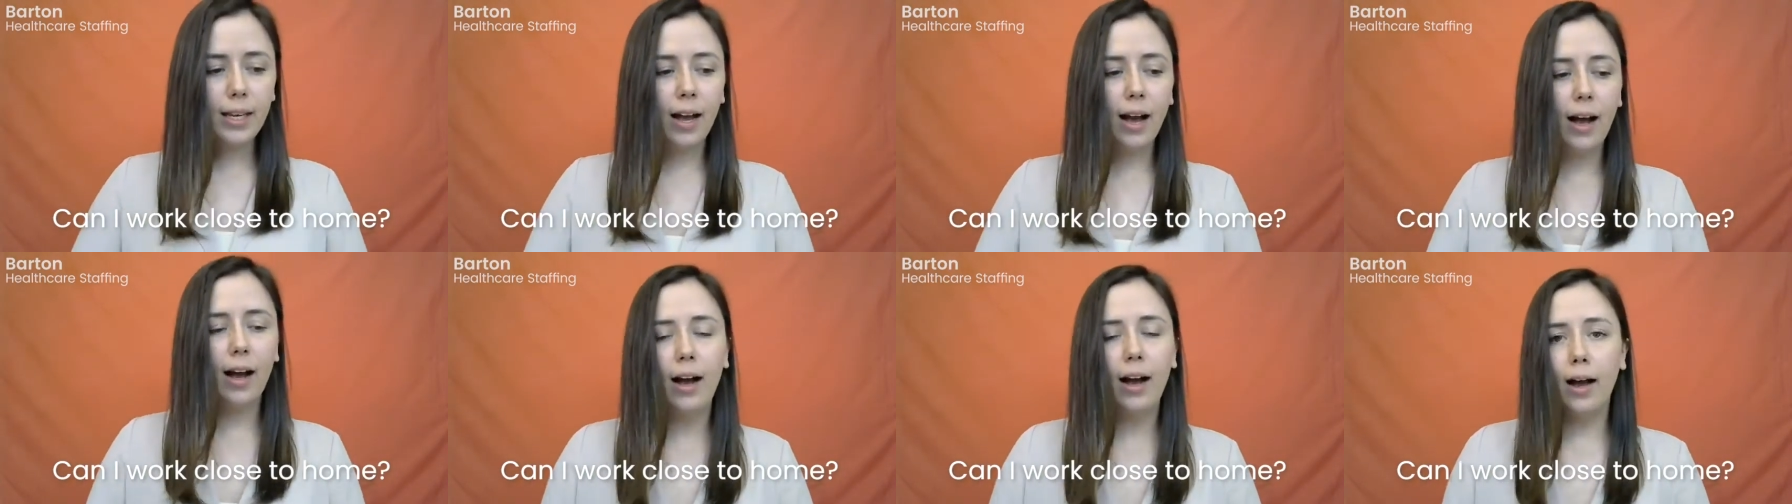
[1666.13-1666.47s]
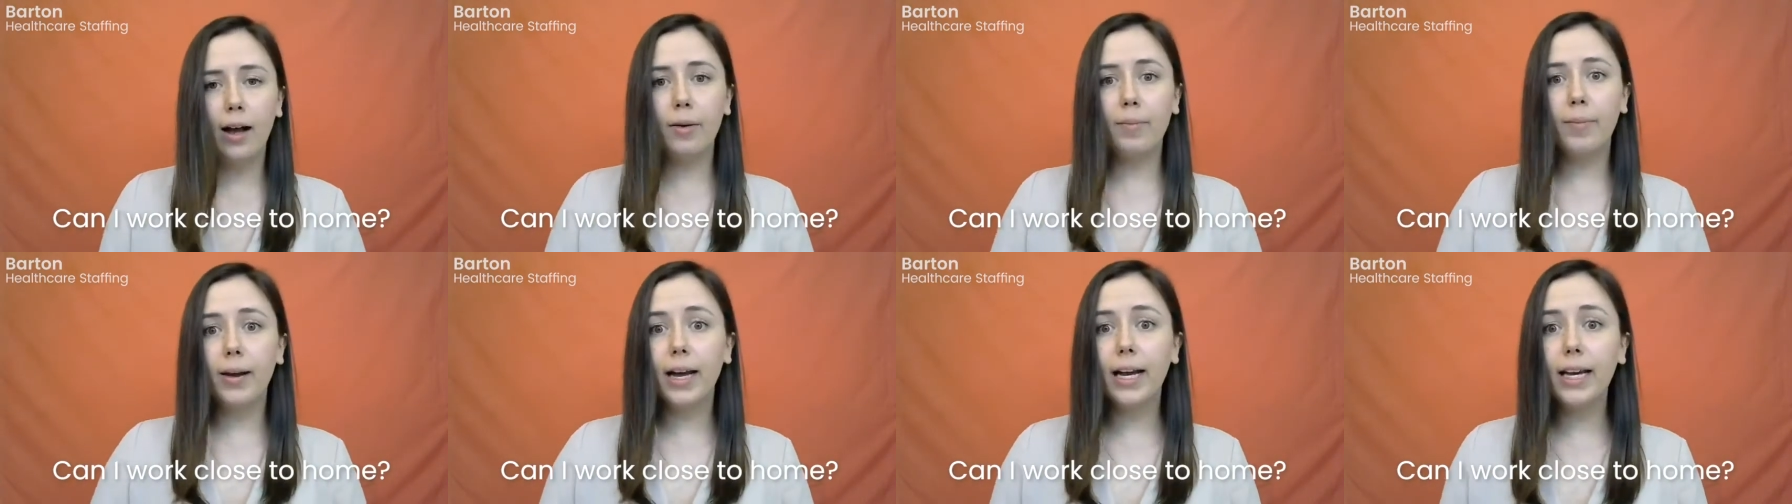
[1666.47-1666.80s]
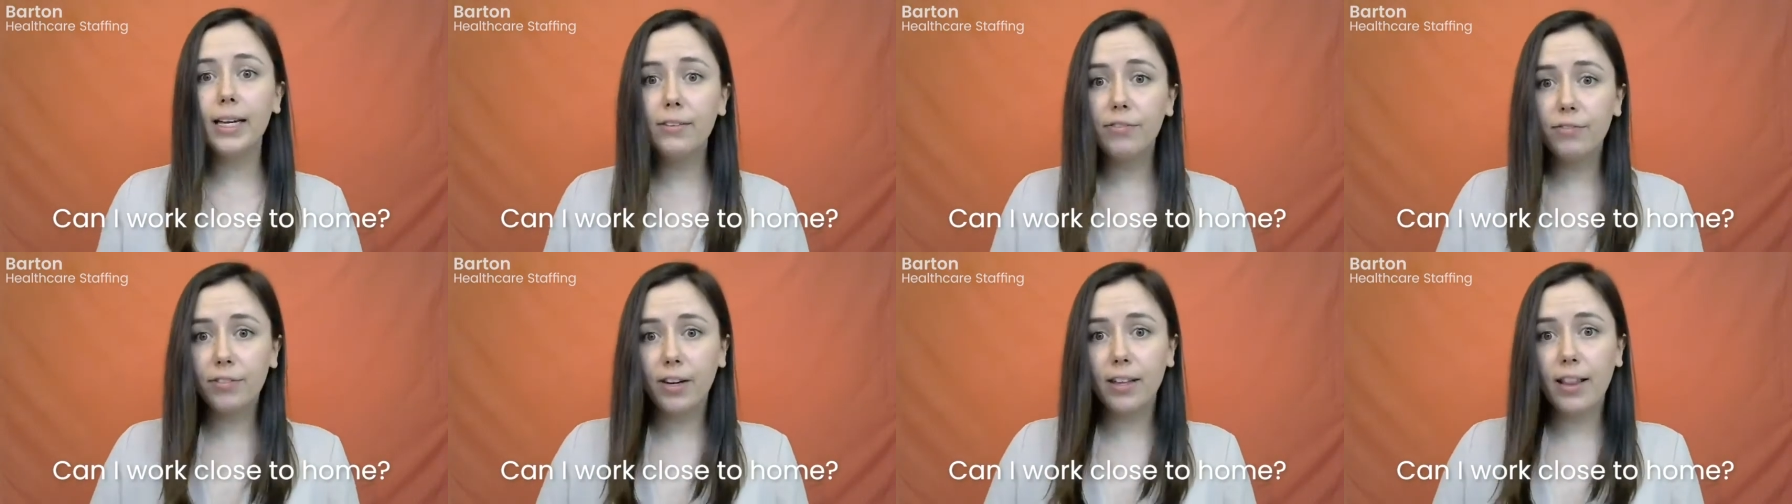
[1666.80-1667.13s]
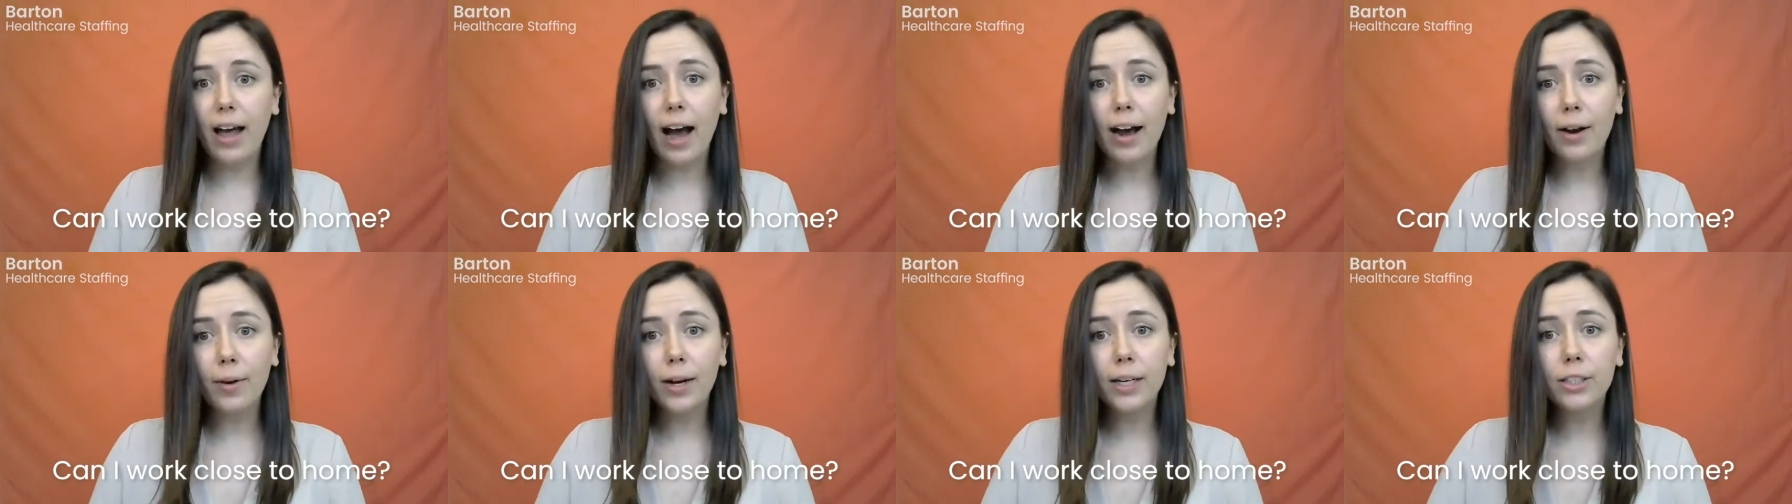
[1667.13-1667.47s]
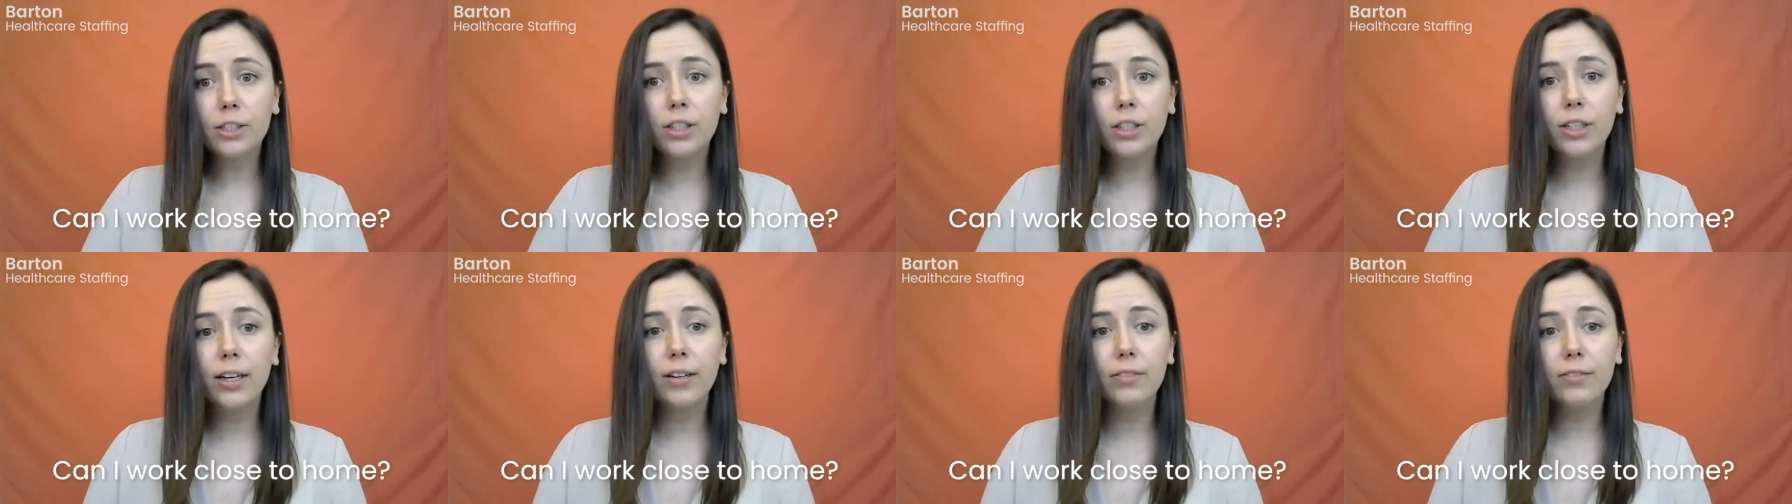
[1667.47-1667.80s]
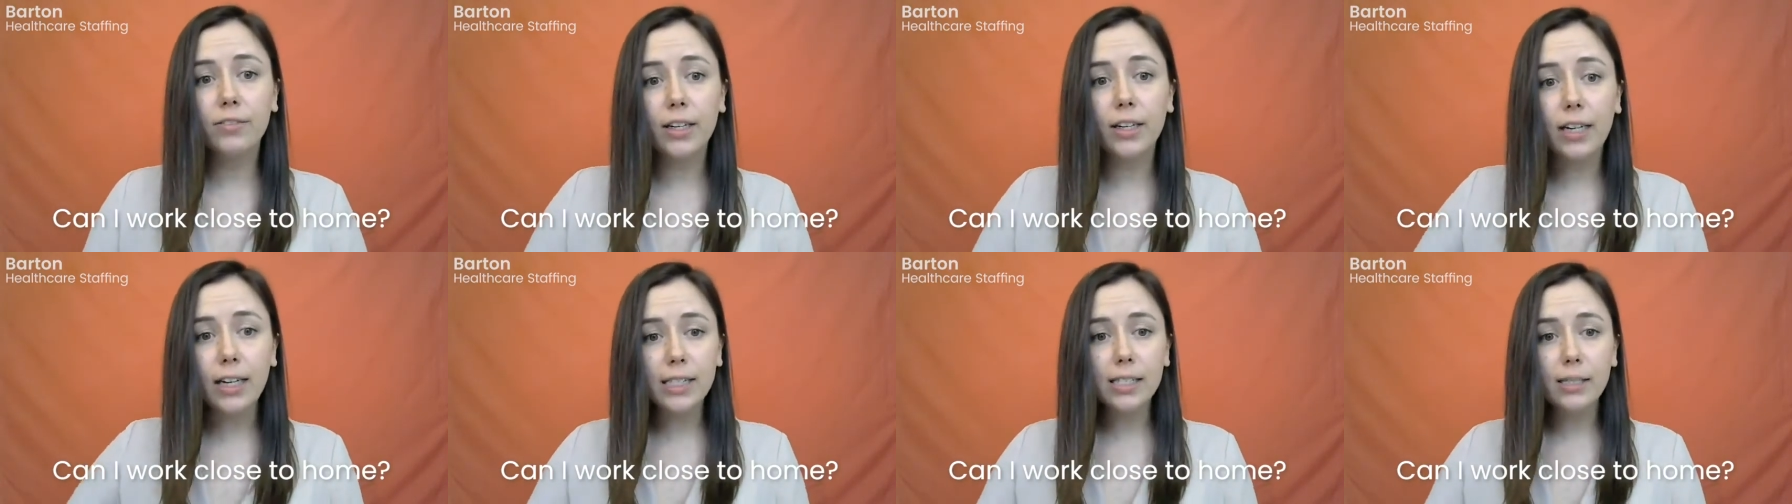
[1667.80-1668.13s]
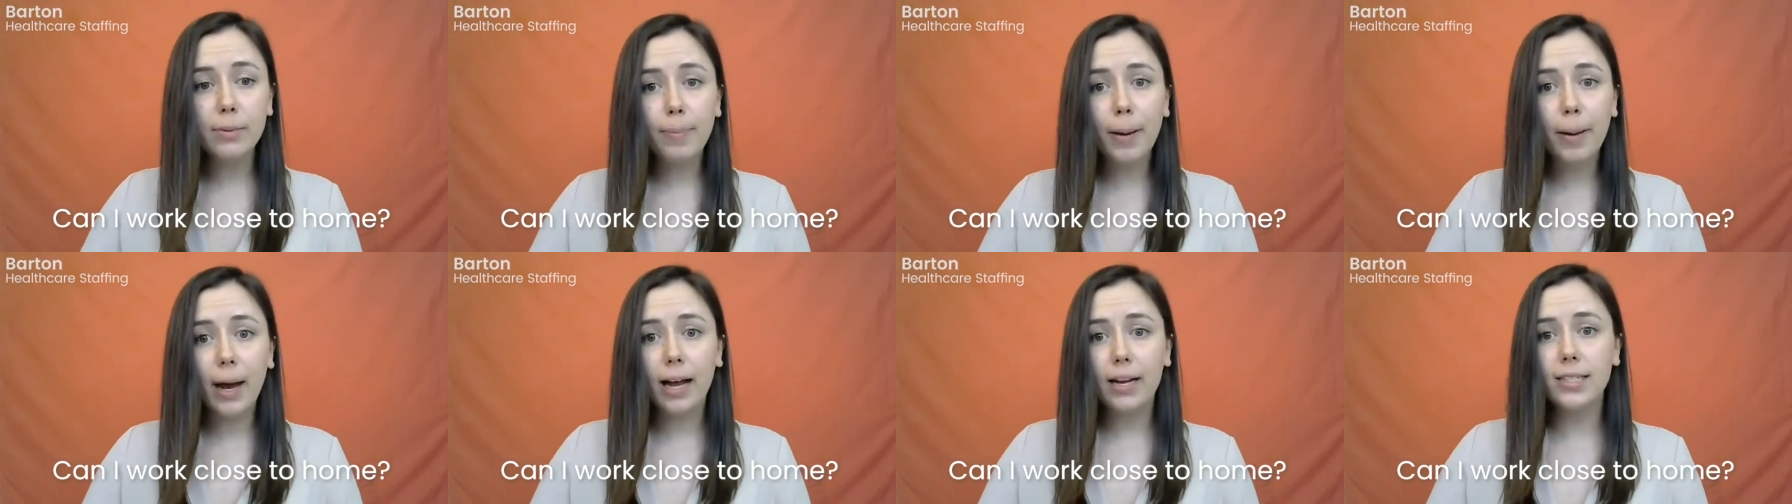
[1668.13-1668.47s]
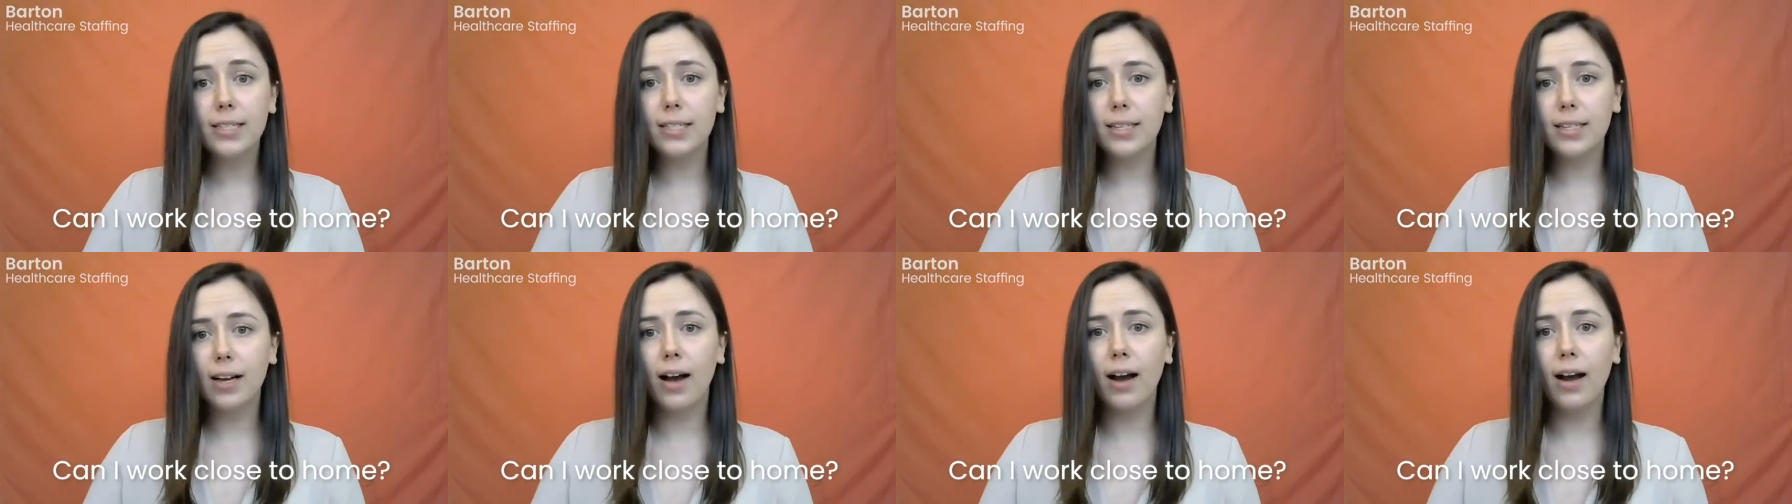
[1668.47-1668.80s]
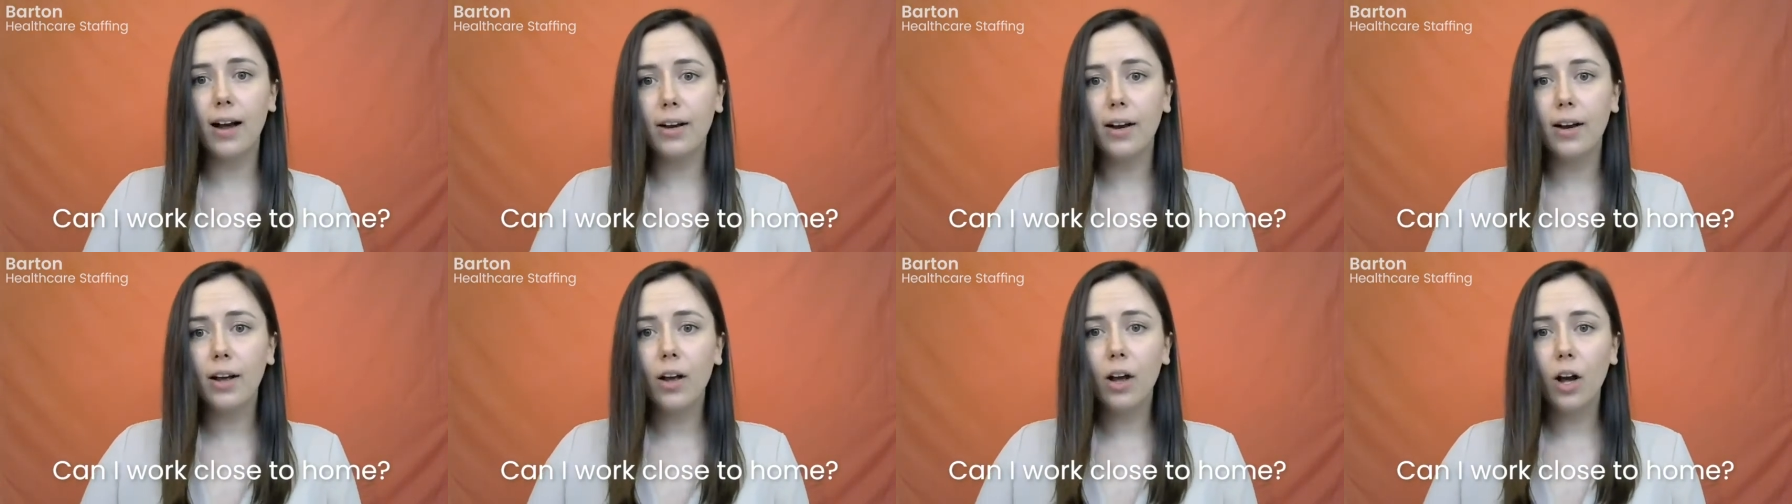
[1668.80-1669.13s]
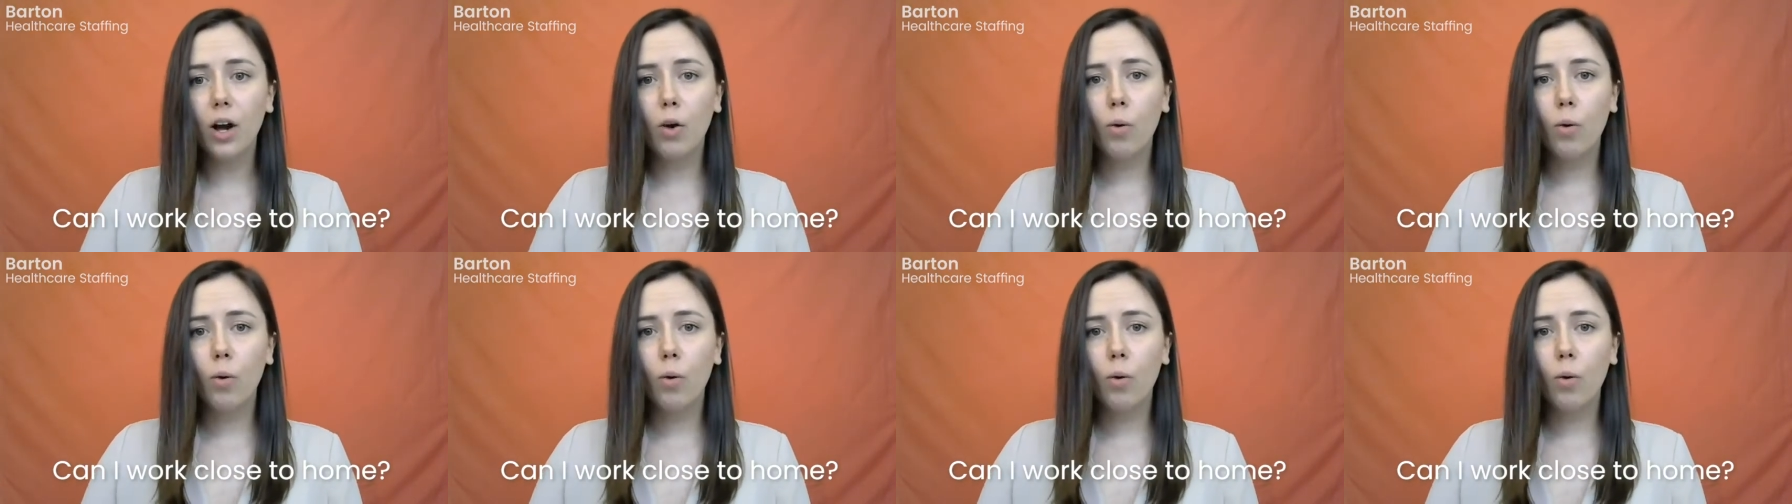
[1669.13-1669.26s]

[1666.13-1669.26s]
For that question, it really depends on